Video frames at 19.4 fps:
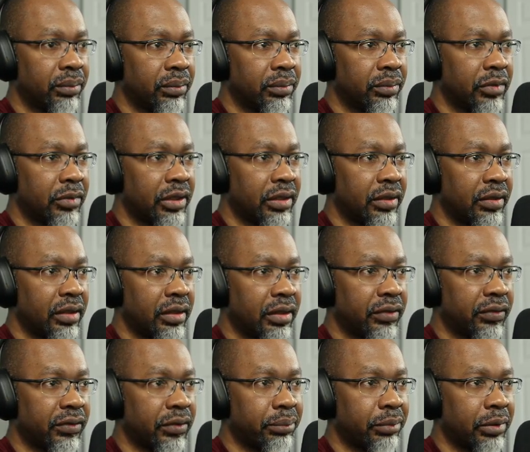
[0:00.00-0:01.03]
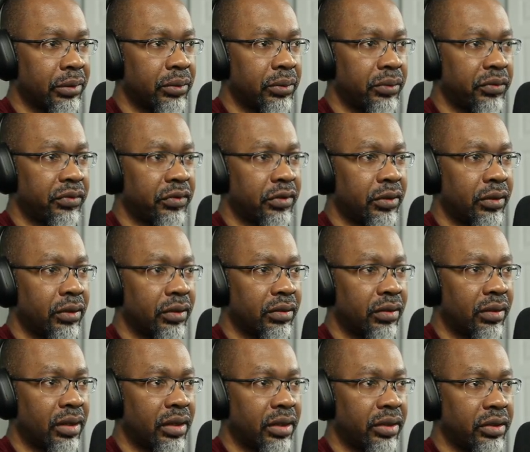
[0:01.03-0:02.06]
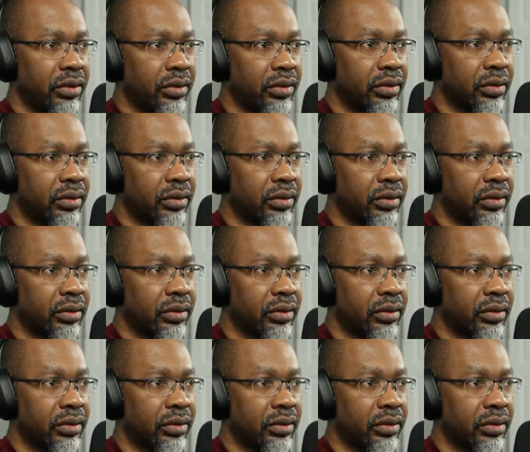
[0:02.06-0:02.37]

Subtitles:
And then it's supposed to look like